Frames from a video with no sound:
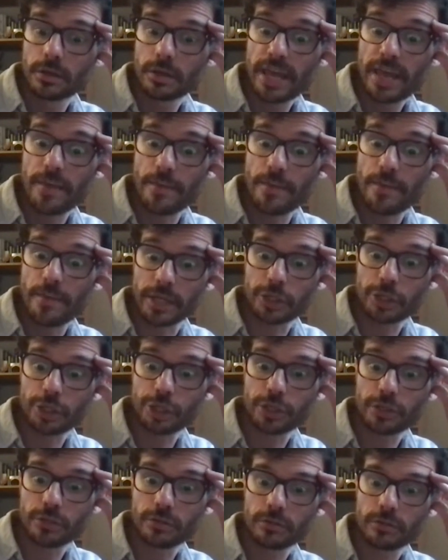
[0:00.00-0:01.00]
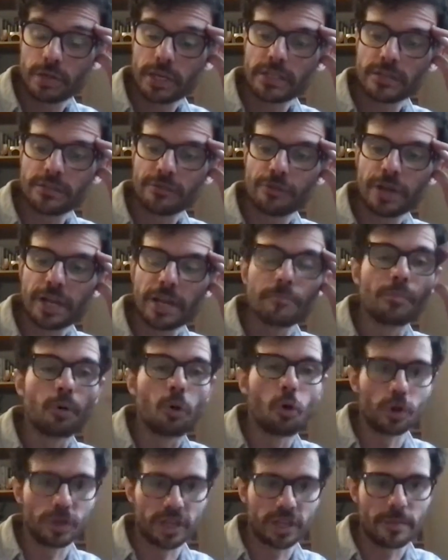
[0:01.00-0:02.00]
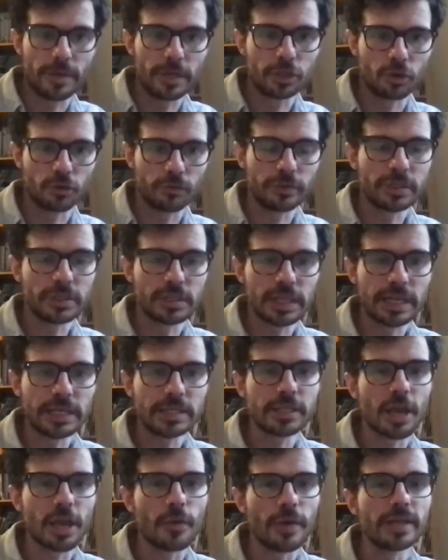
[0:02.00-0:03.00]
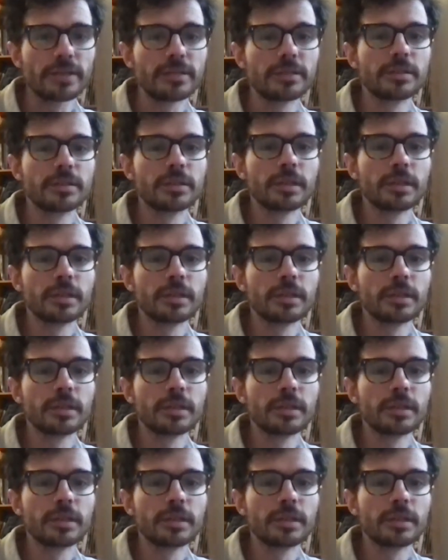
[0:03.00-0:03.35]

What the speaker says: image is a really important image, obviously. So it